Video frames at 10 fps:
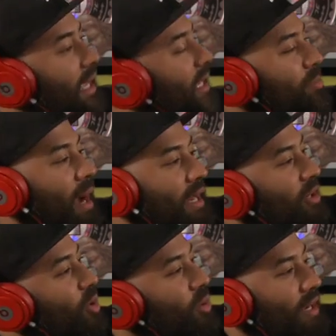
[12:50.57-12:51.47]
Anybody
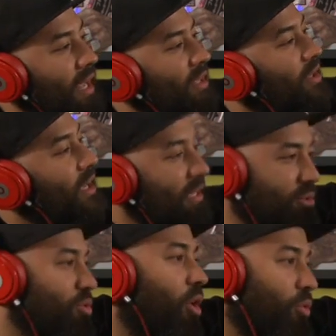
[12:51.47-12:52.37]
going that, and
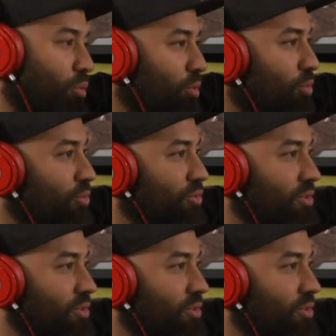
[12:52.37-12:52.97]
you know the rules.